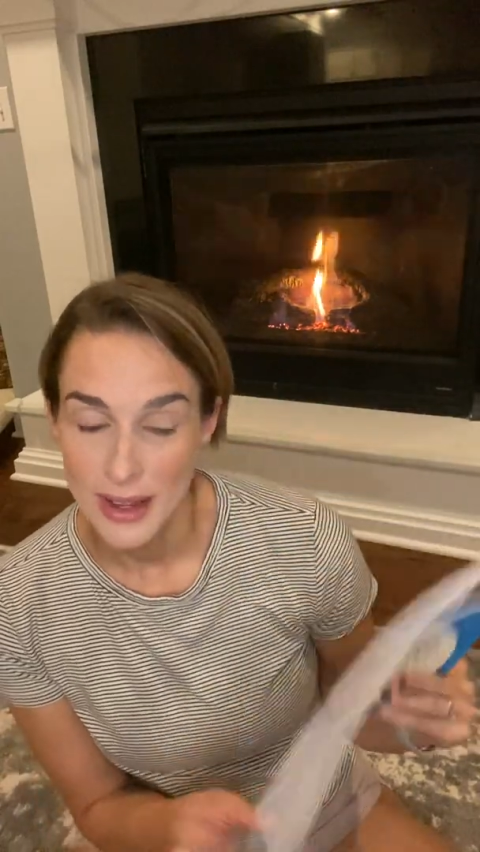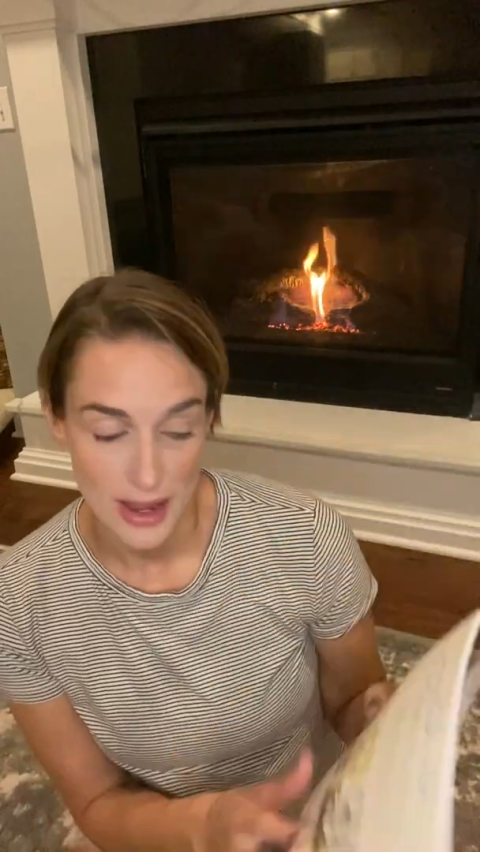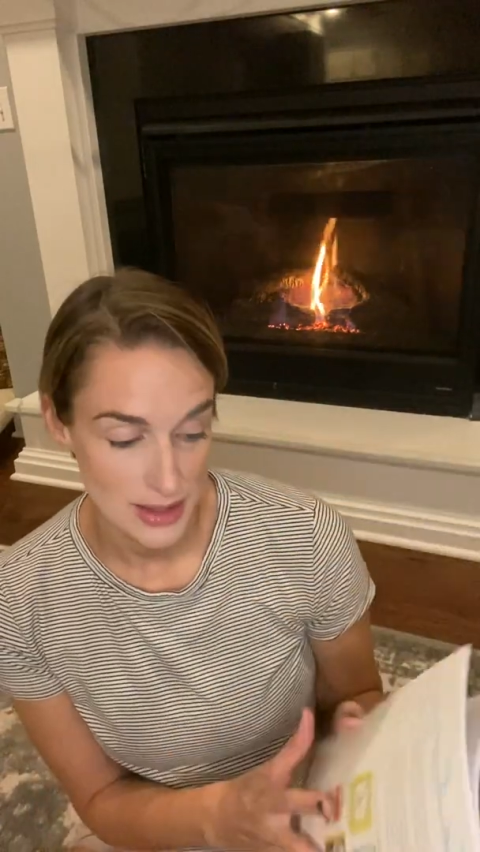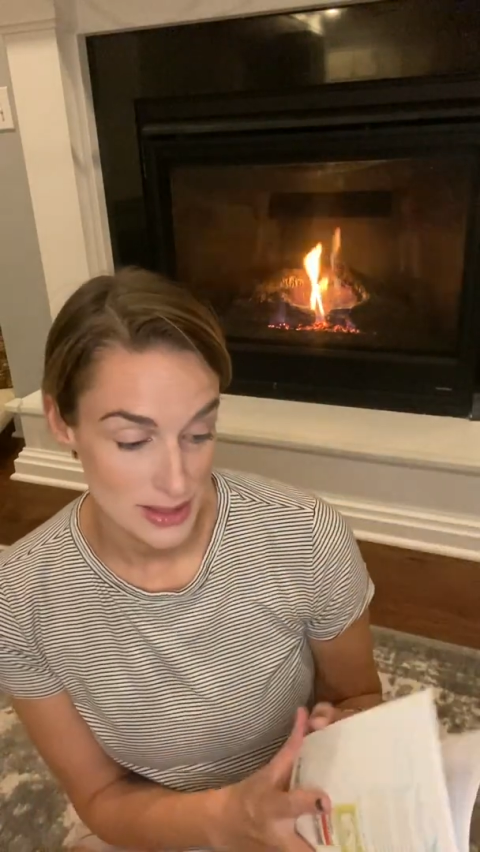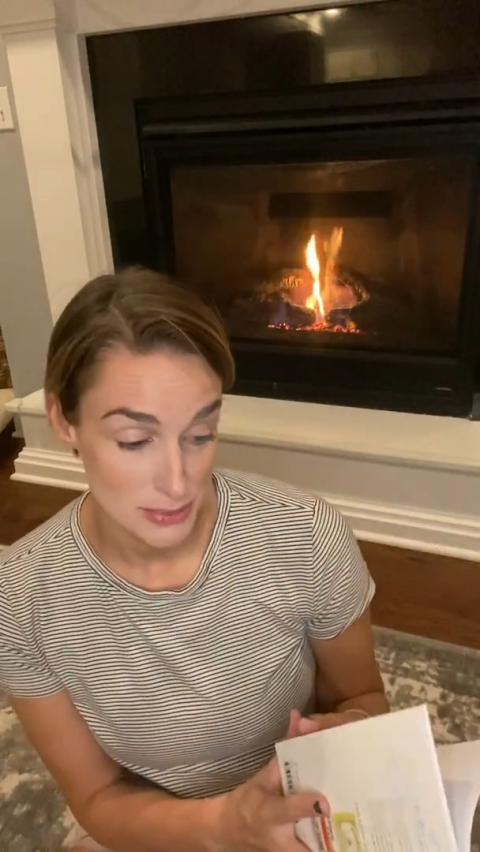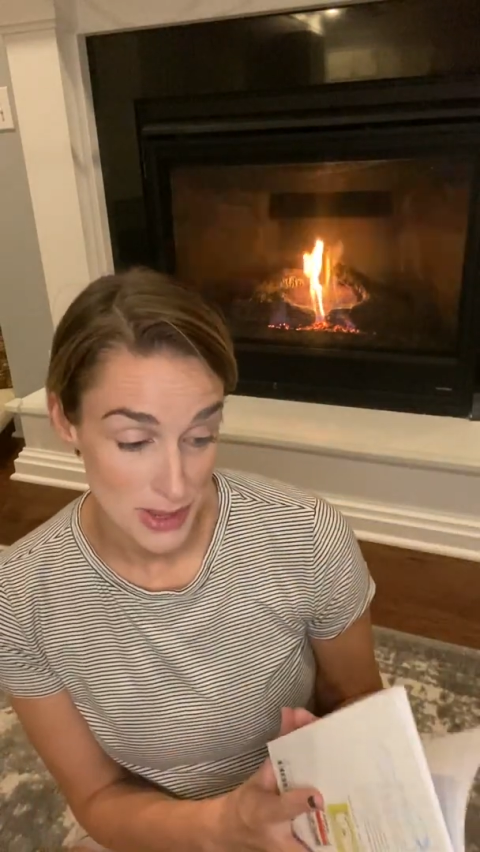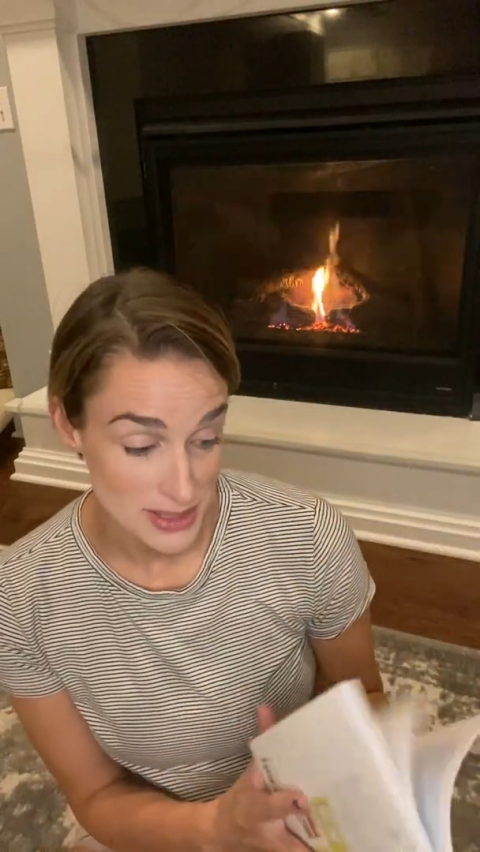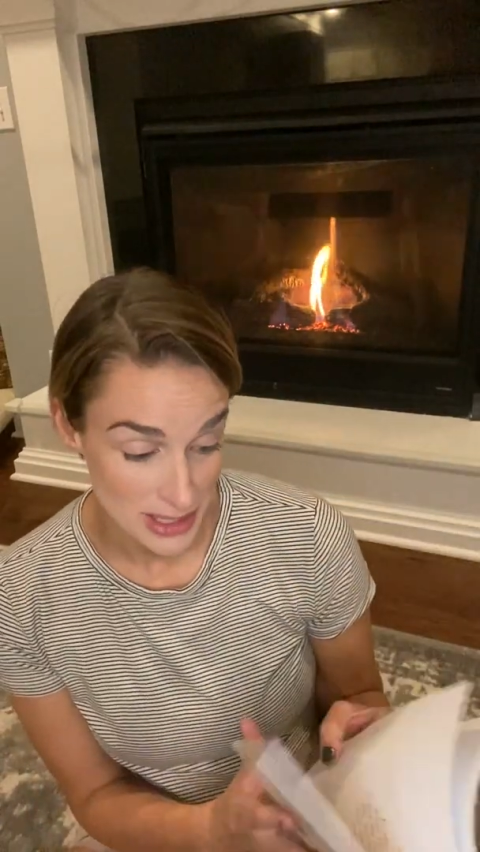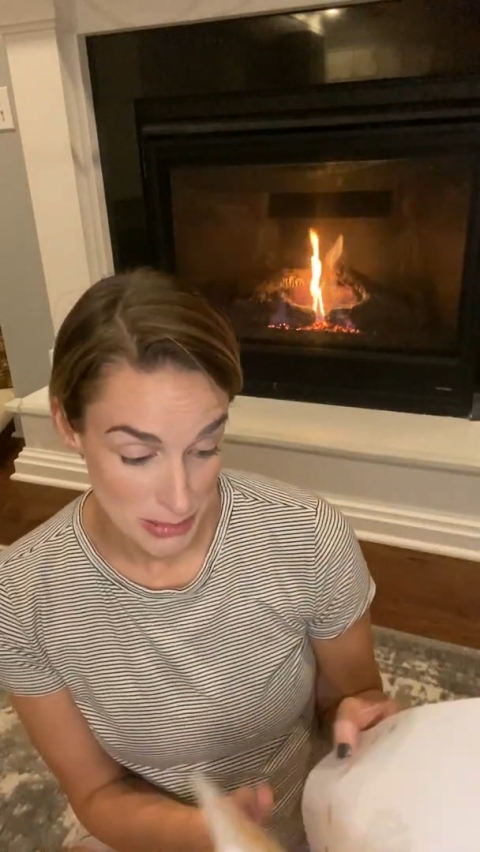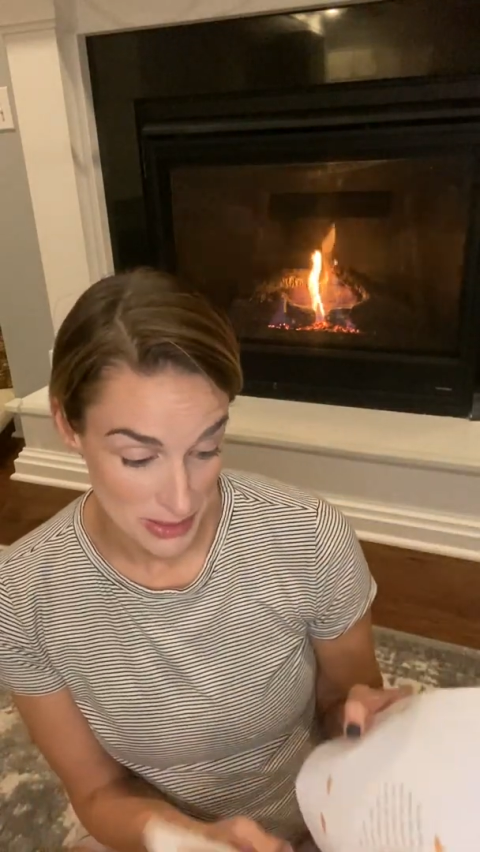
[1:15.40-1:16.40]
and it's
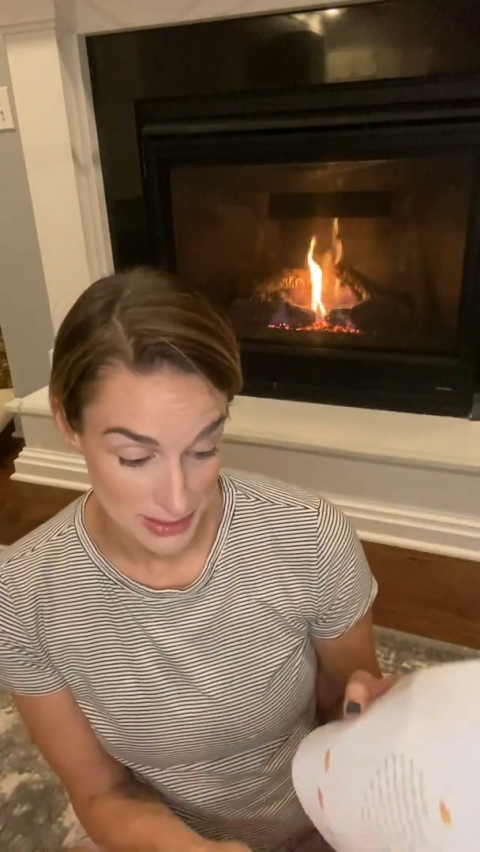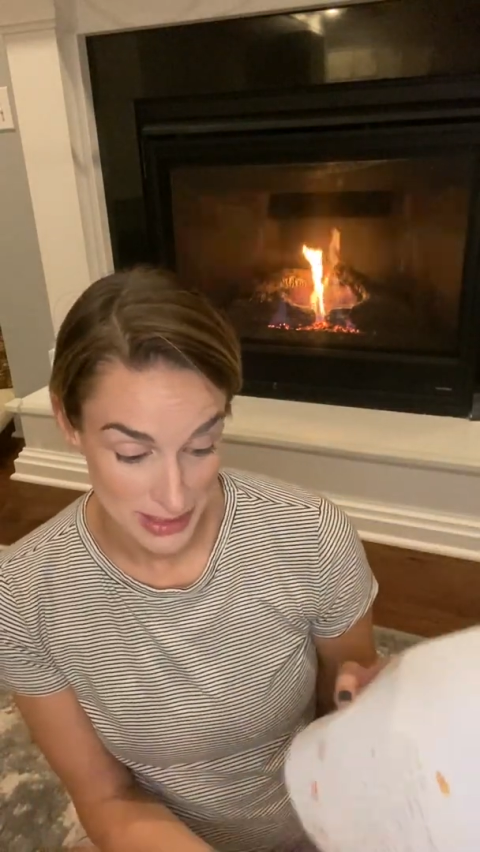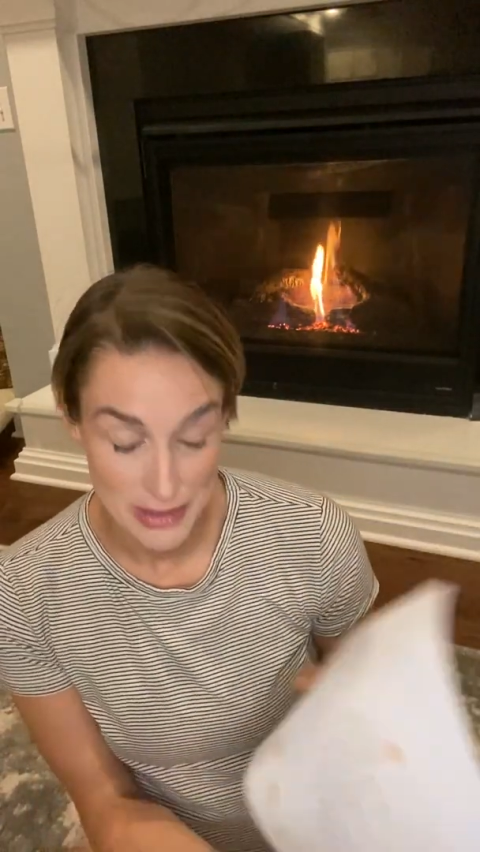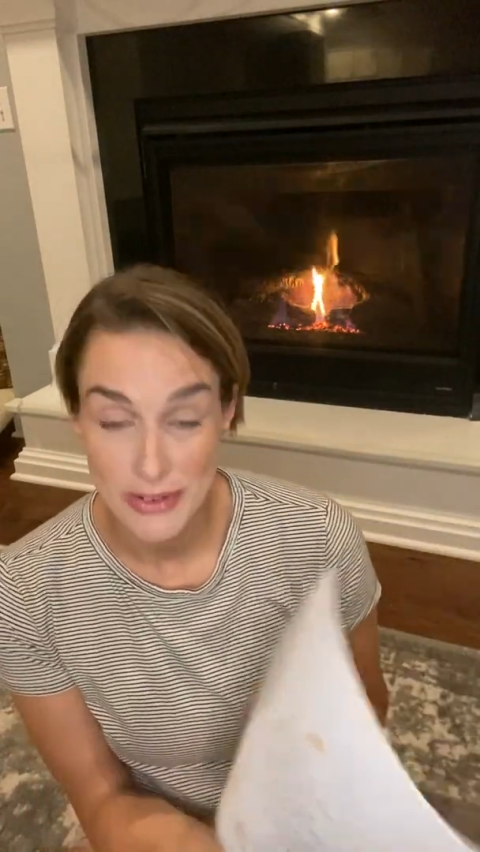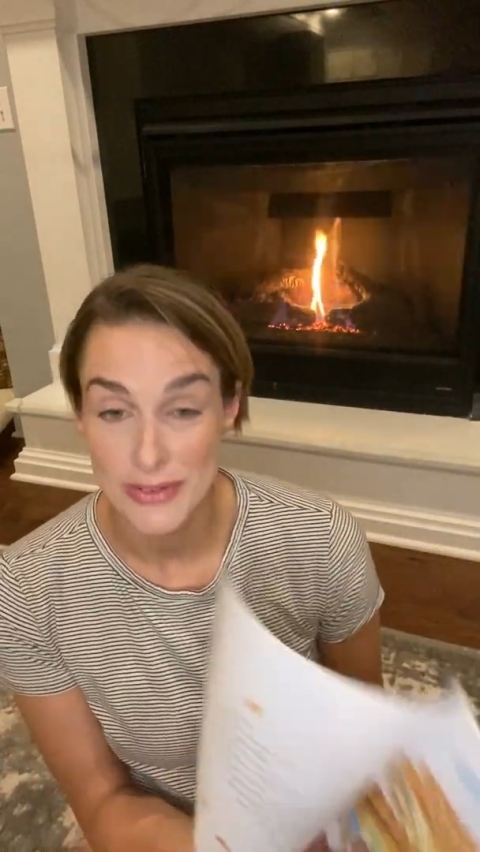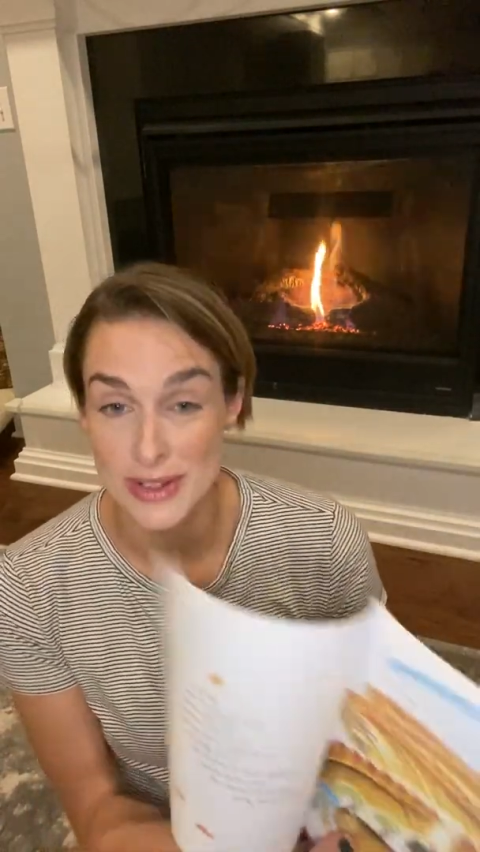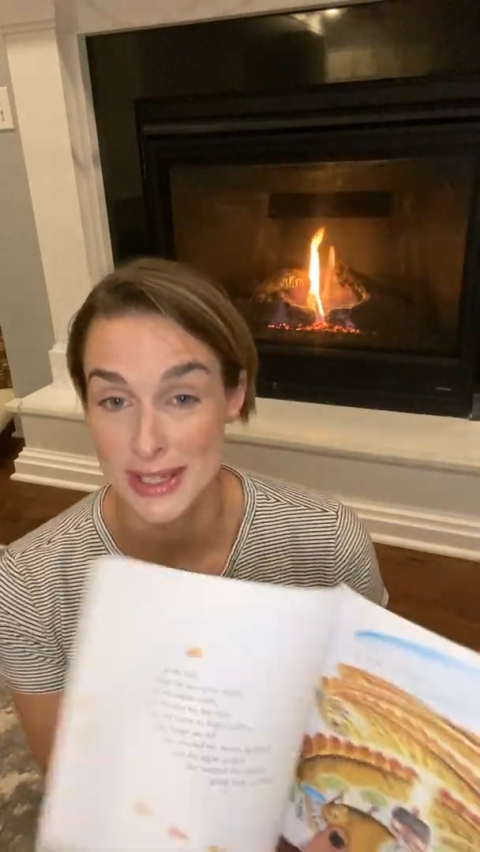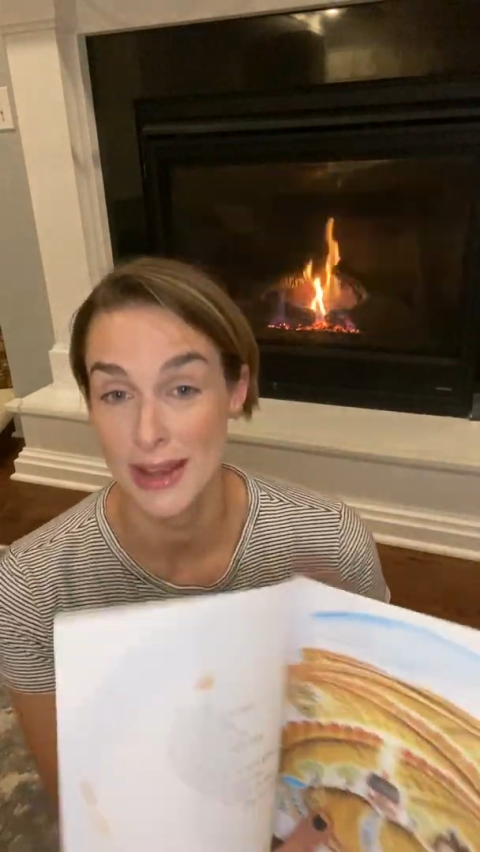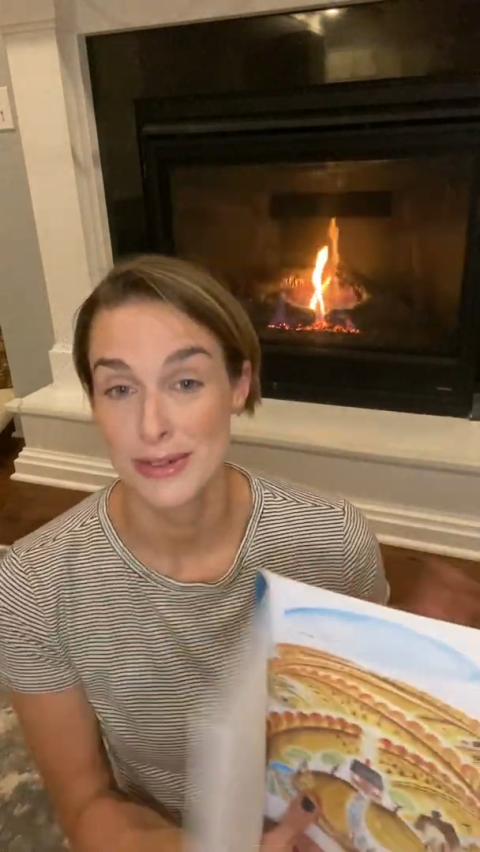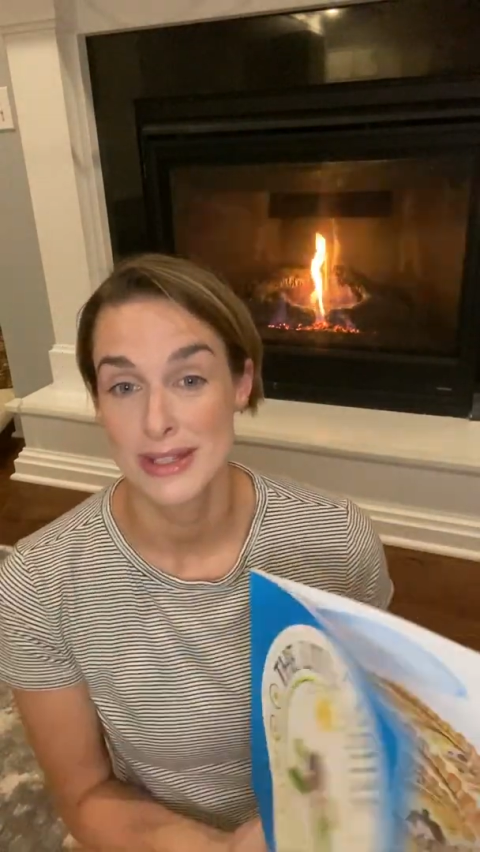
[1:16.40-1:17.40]
basically about the life of this house.